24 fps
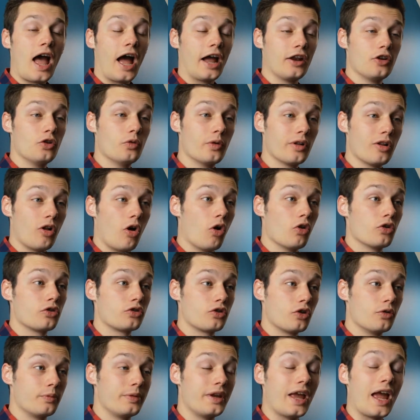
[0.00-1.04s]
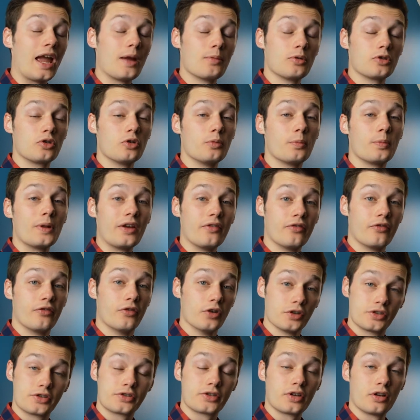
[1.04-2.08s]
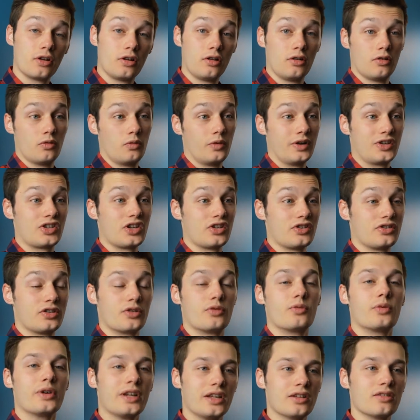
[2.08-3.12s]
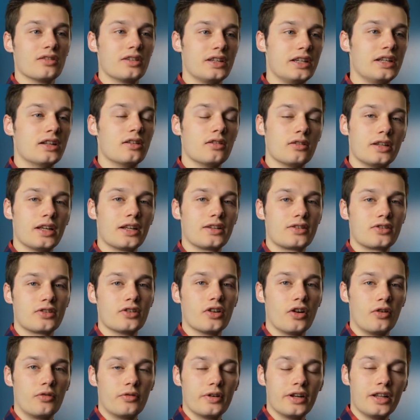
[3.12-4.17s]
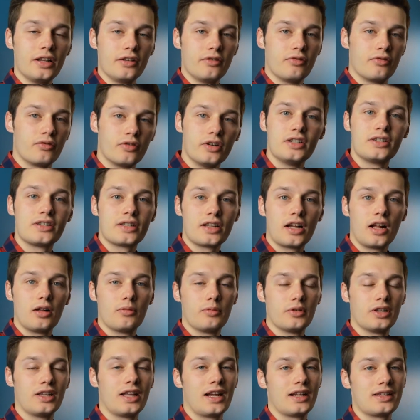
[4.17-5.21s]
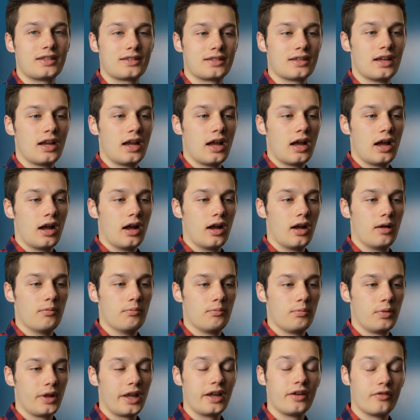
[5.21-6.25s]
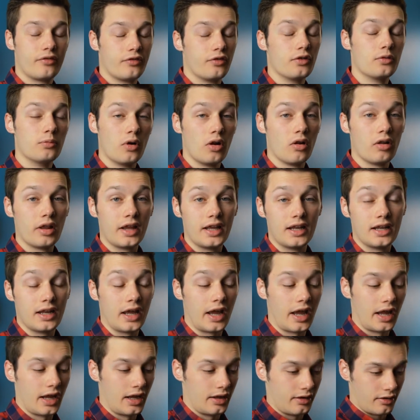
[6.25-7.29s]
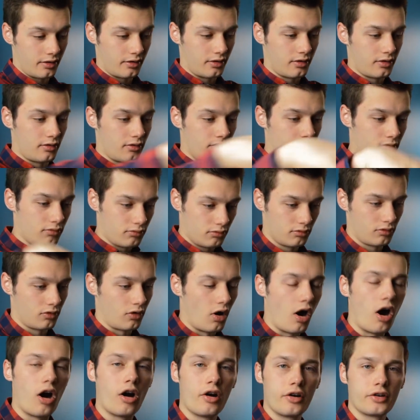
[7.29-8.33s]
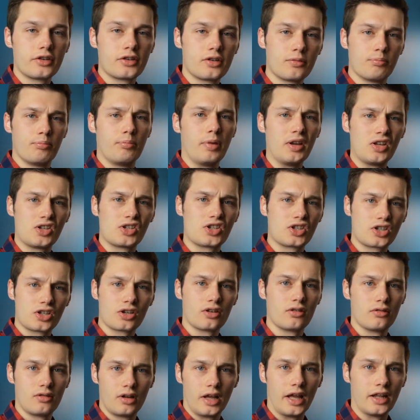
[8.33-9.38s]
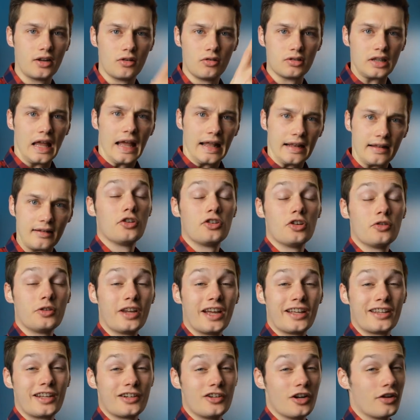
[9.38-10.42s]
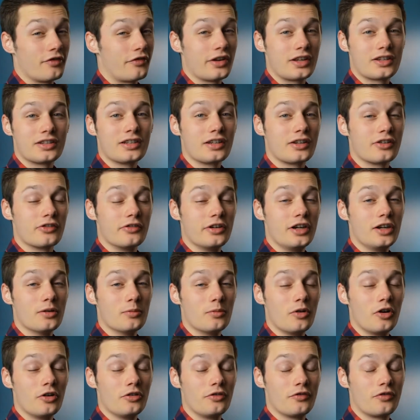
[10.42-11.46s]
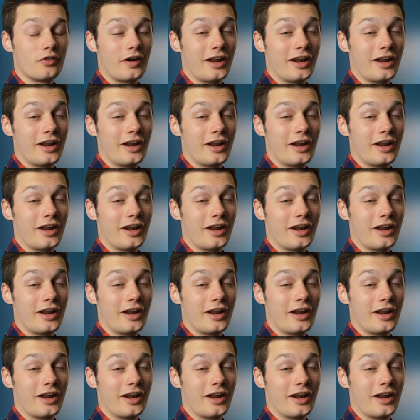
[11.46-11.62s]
and you will also be able to play futsal which is a real deal. That's not really freestyle but that's um, playing football in a uh, hard pitch and all that. So yeah, they're not fixing career mode for